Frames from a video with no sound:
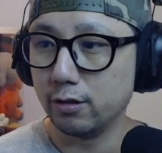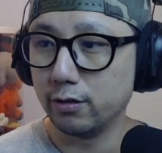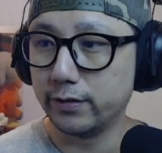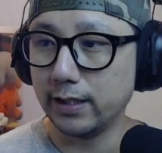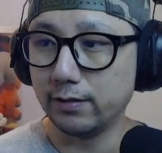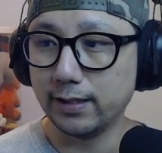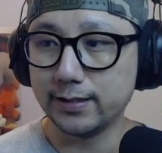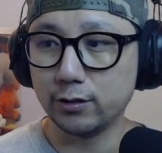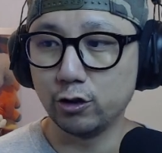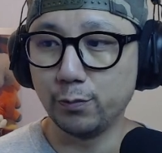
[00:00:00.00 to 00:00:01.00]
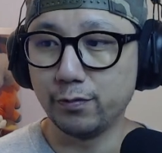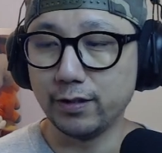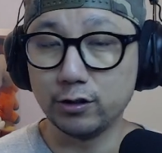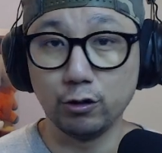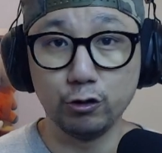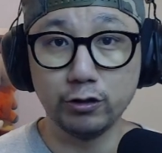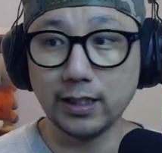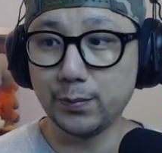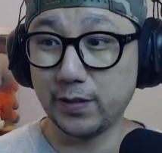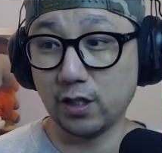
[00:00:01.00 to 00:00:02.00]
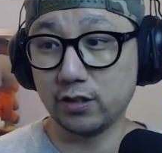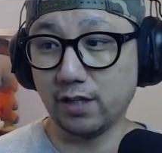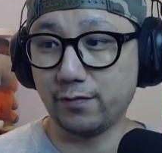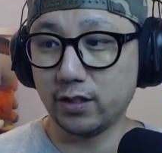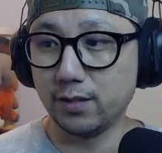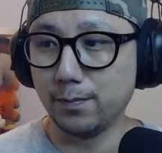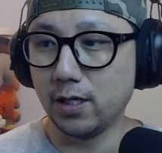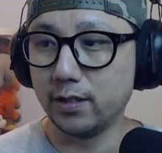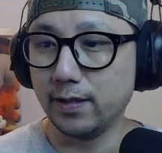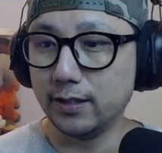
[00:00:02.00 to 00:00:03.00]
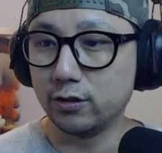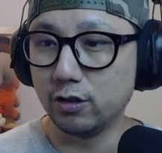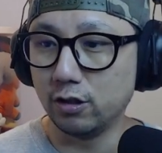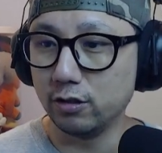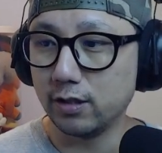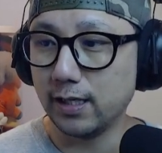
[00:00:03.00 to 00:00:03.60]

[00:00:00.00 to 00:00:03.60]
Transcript: DLSS super resolution. That's because I've got the mod installed.